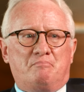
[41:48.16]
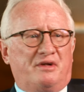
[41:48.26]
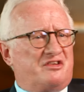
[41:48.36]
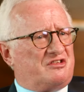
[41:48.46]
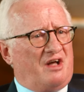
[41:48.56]

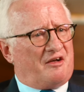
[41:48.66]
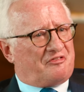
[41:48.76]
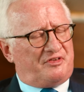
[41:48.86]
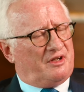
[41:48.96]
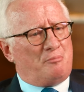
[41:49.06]
But it's
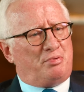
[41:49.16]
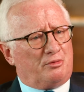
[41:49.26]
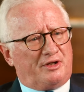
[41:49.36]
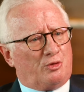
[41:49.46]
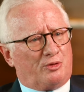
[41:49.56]
tough. You know,
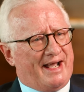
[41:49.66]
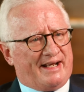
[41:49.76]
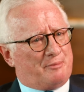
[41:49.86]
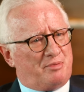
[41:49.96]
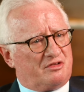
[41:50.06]
building an
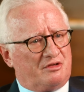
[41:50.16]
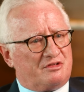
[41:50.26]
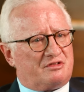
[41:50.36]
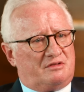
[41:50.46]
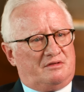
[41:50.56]
organic
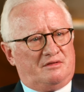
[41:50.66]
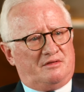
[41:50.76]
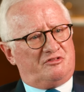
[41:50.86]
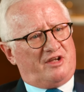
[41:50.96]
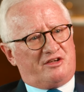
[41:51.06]
business
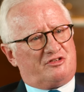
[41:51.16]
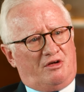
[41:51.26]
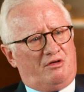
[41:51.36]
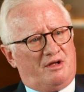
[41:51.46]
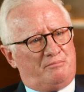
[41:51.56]
takes
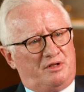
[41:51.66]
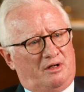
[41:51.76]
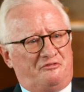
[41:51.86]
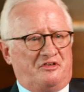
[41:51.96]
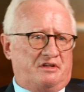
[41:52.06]
time. You
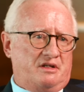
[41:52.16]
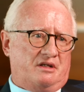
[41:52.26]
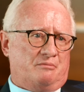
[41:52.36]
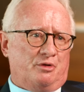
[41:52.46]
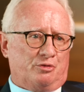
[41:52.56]
know, if you're
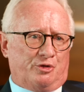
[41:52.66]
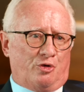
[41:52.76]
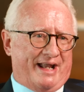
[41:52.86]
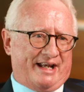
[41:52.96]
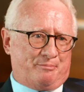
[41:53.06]
thinking and build an
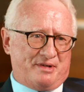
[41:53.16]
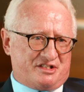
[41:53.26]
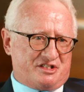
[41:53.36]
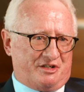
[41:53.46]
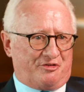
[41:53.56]
organic
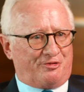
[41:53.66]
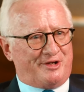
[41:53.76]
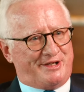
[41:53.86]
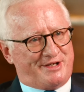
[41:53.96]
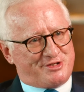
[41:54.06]
business in
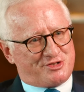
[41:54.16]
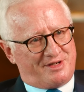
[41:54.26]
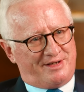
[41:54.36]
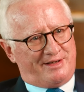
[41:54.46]
3 years,